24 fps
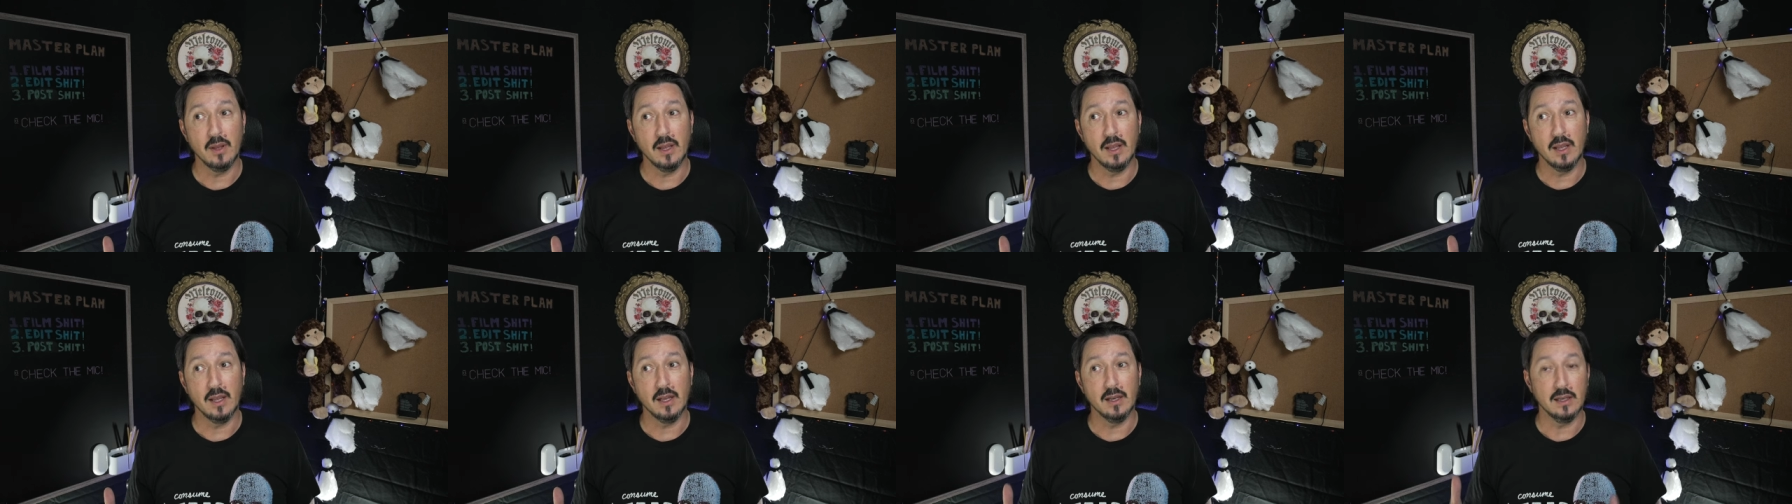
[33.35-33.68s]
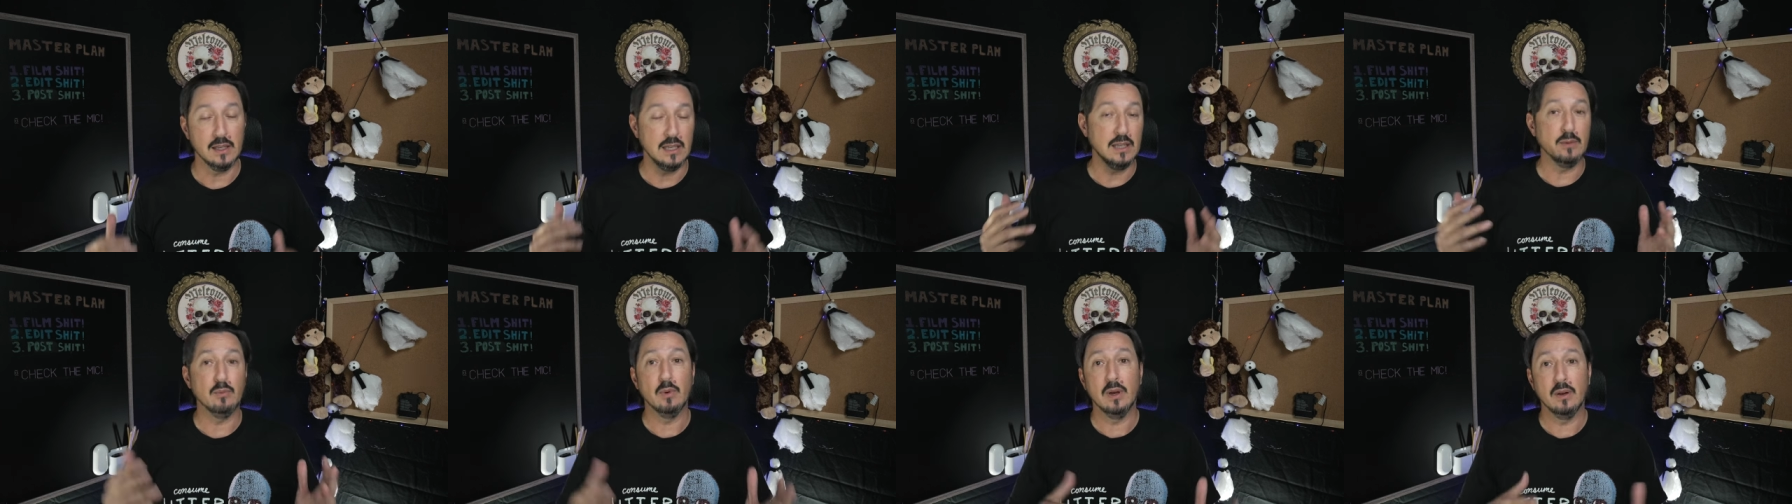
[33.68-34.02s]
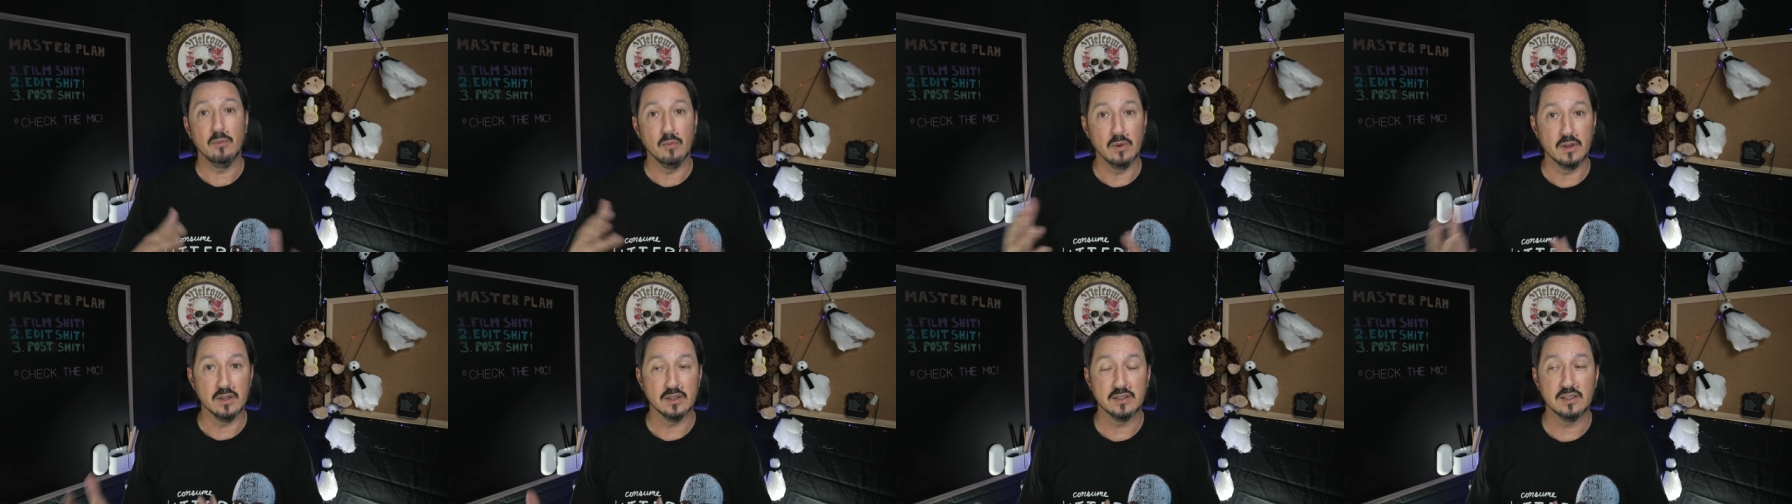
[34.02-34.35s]
and he went
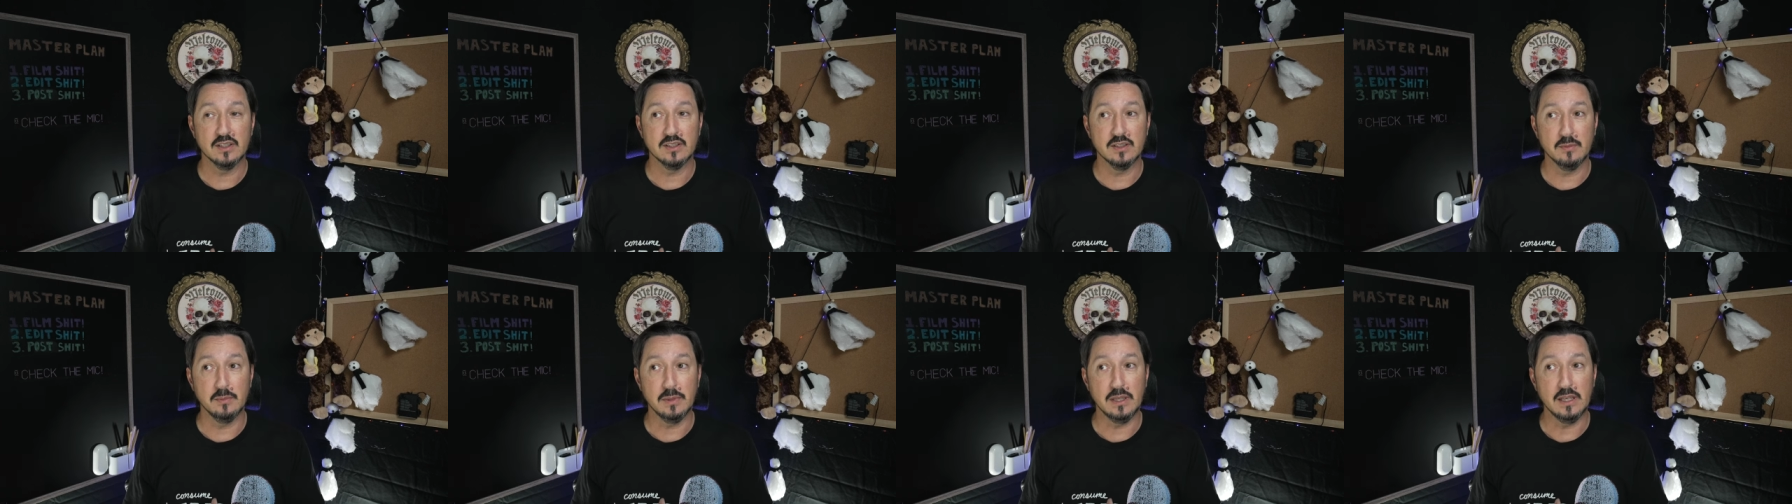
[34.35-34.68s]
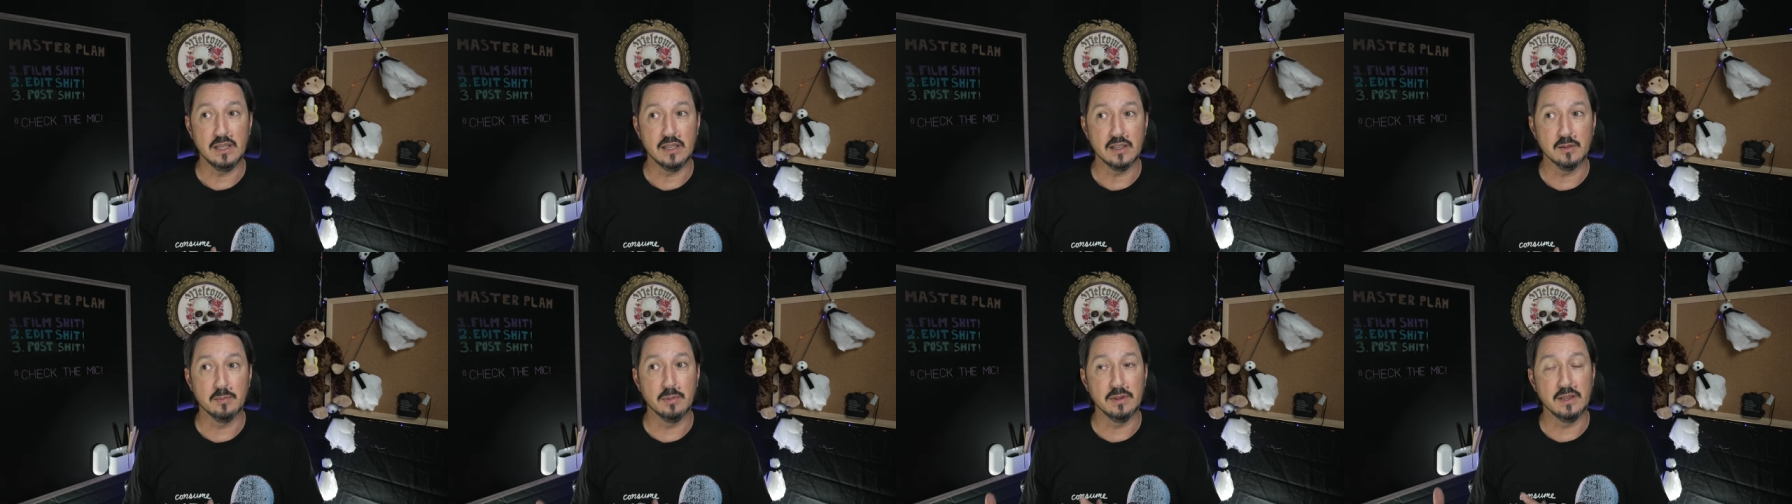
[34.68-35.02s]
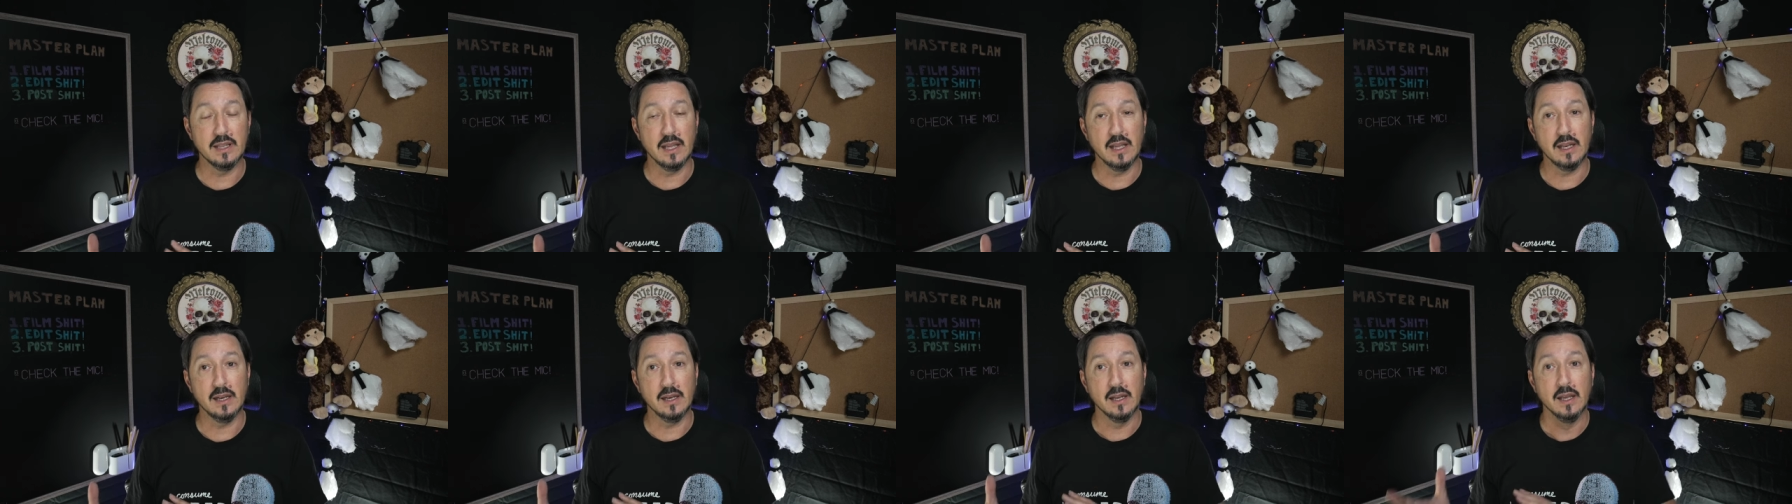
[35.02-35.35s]
with us to some meetings, but
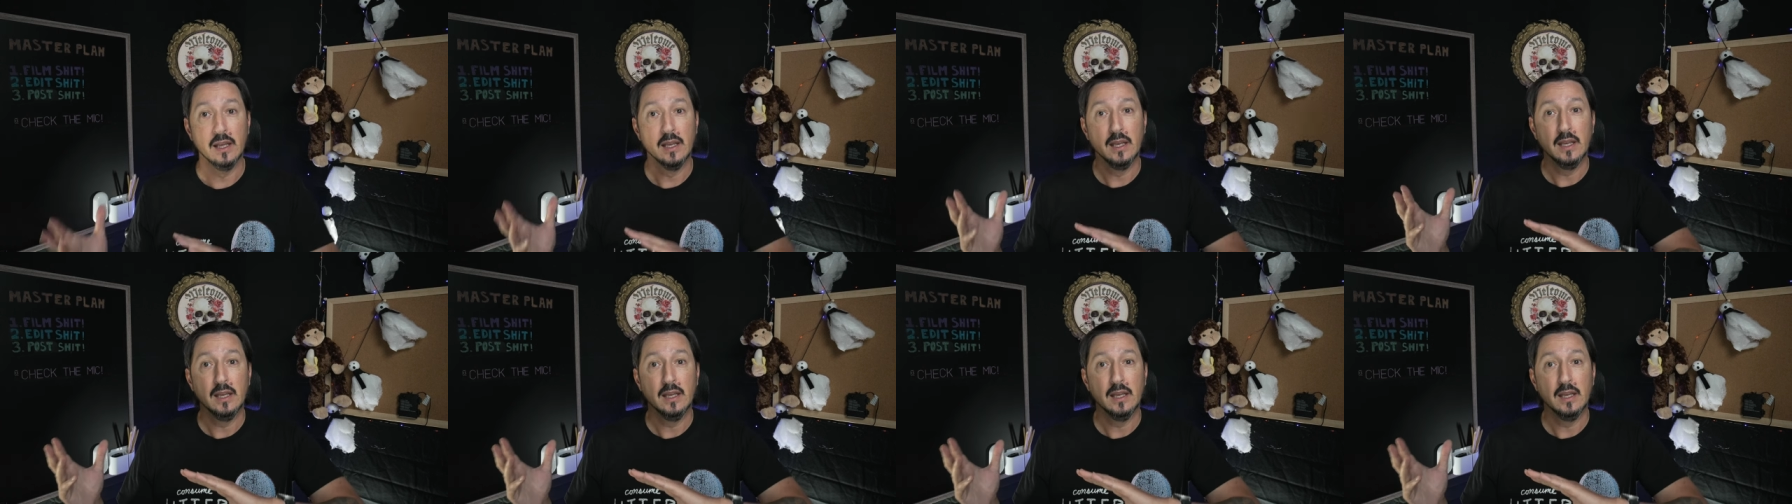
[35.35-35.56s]
then